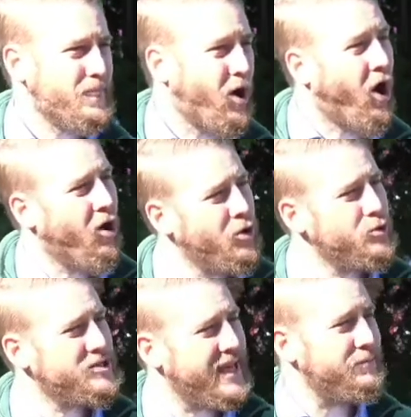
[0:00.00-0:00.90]
All
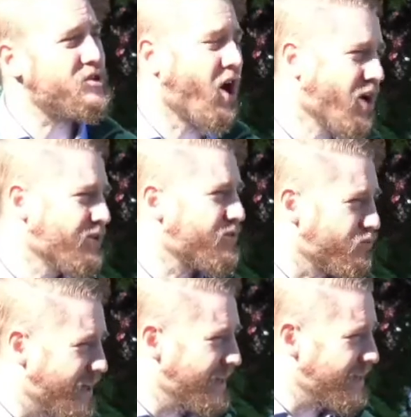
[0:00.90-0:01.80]
whose names aren't
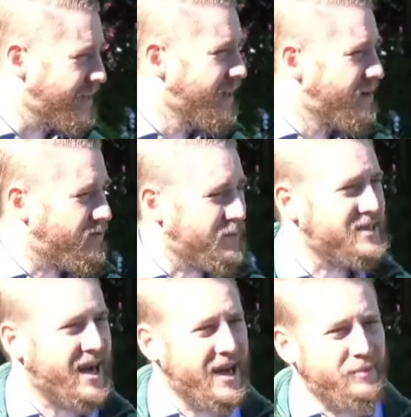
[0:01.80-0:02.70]
written from the
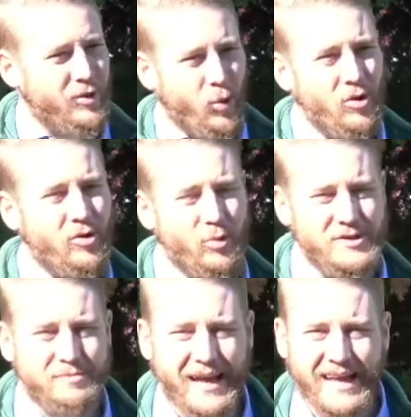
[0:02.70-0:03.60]
time the world was
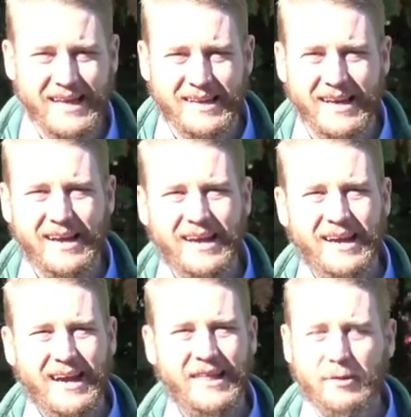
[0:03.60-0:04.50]
made
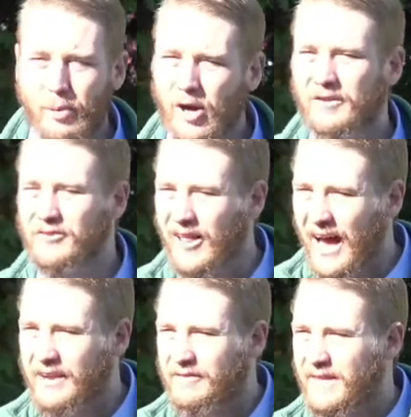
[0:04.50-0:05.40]
in the book of
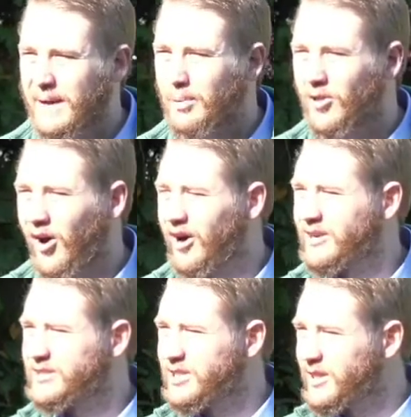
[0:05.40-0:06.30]
life that
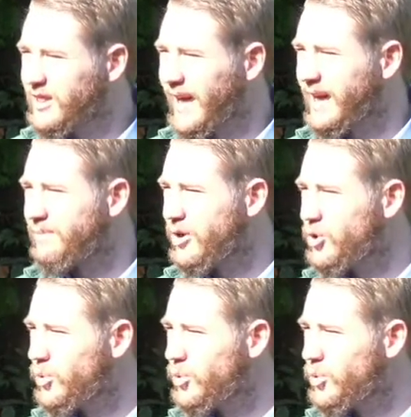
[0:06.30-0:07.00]
belongs to the Lamb who